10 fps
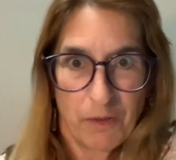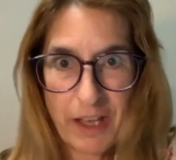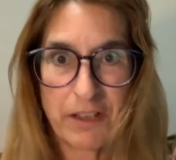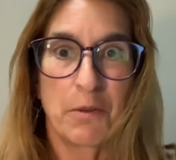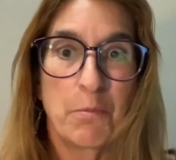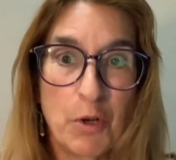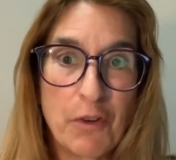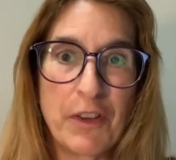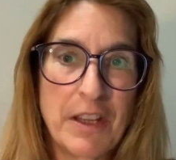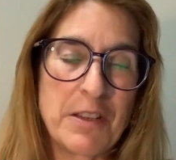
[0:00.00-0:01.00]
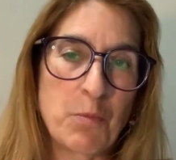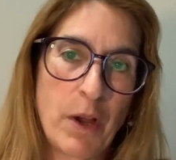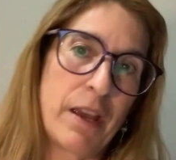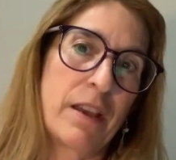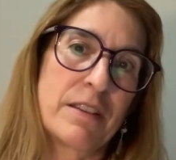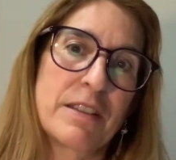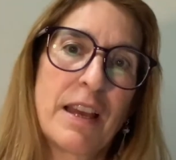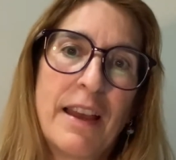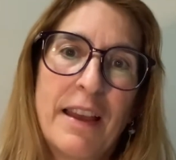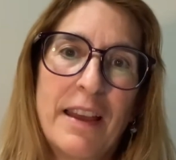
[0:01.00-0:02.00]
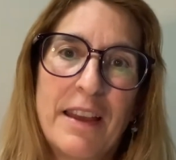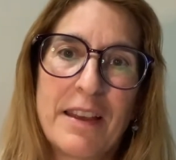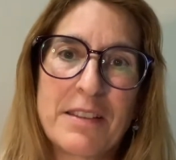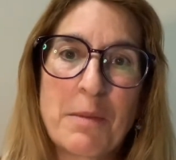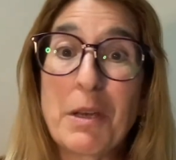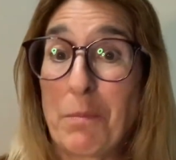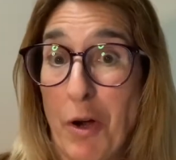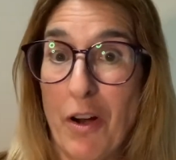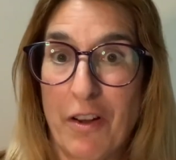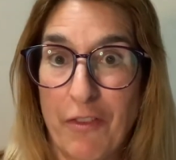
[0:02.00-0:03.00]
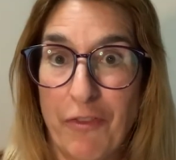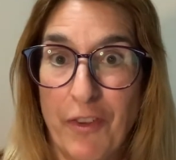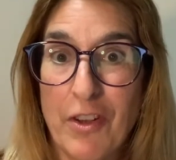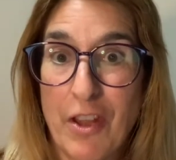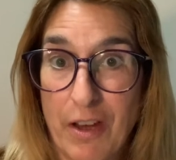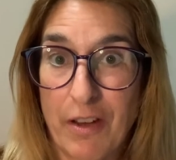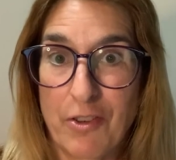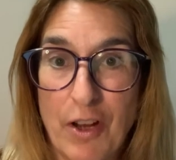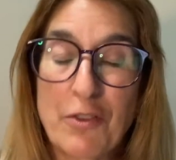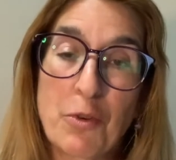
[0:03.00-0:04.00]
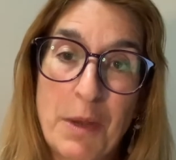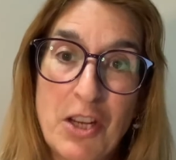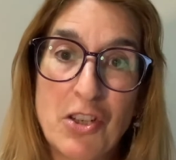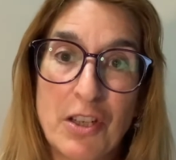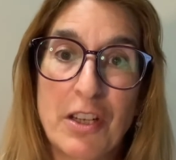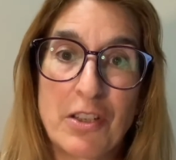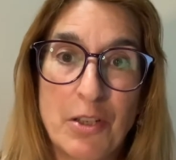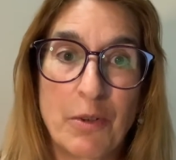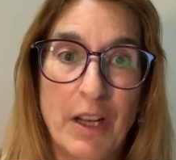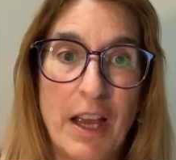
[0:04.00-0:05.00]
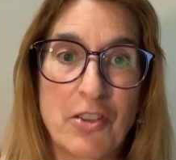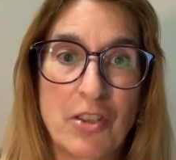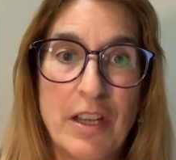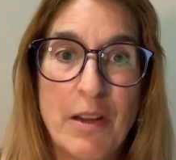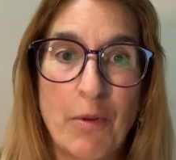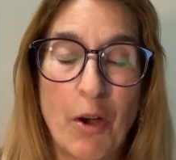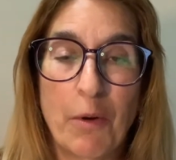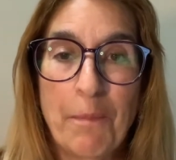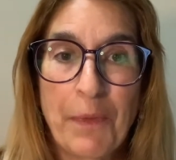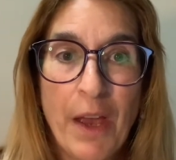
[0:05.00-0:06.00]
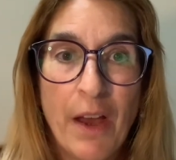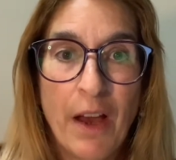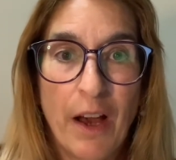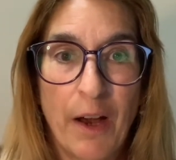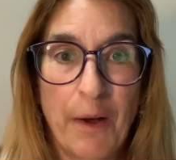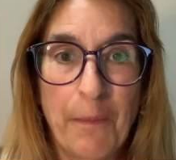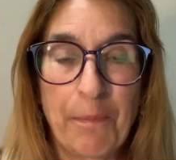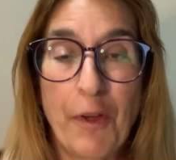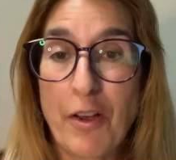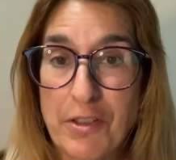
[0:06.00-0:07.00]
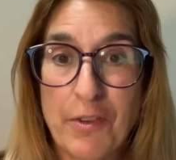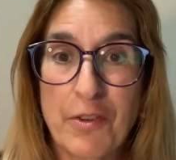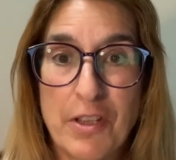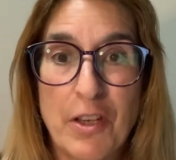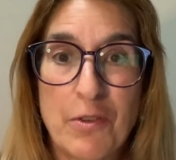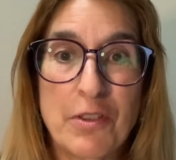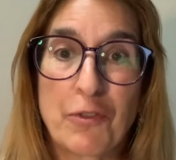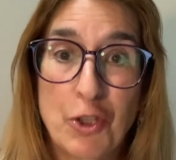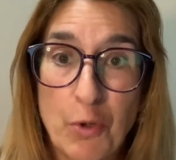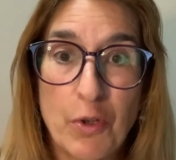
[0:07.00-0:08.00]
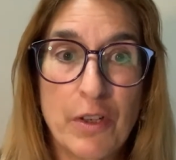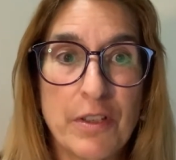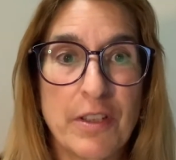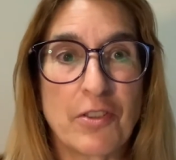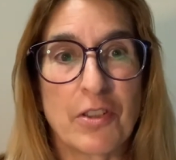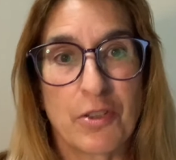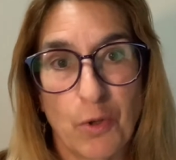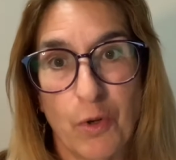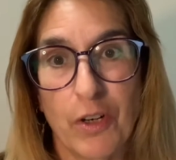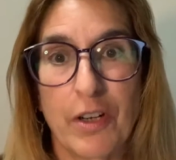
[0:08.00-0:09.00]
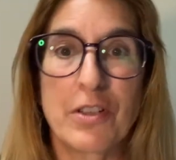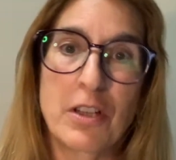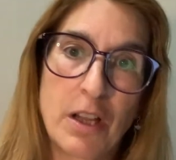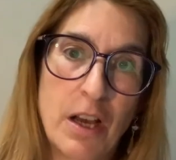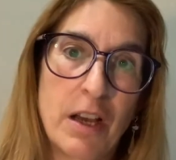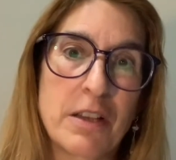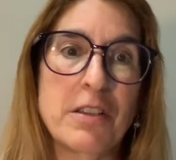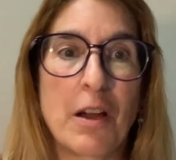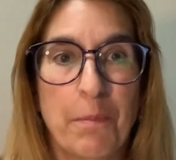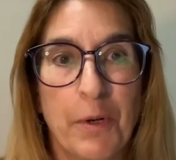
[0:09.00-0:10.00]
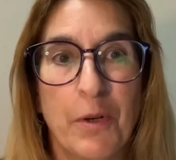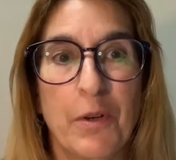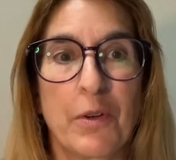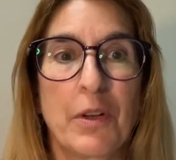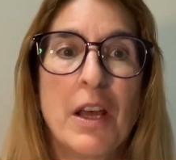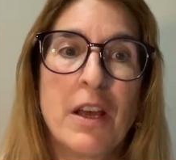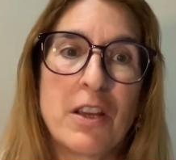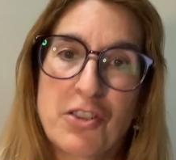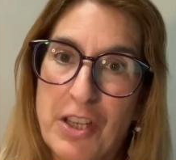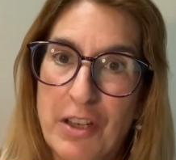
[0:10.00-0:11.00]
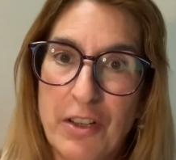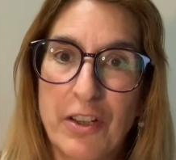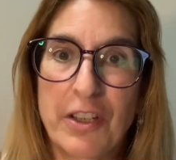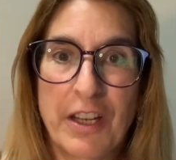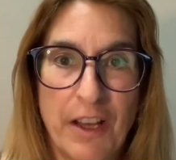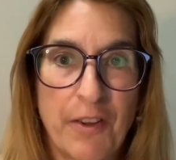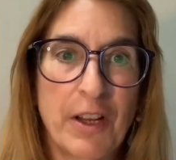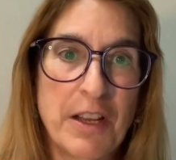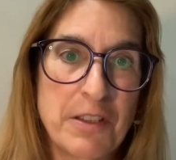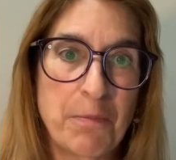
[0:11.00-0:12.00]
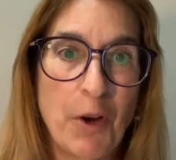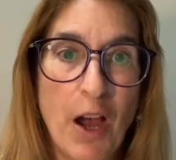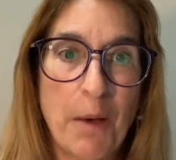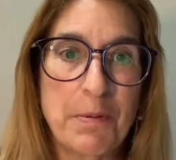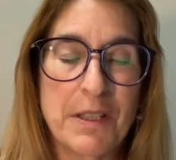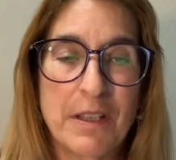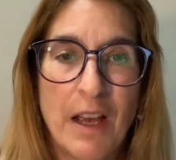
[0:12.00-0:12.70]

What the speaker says: to move in these ways is a big part of the transformation into an action hero. Also, there's the use of tools such as swords, claws, harpoon, shield, and other kinds of props.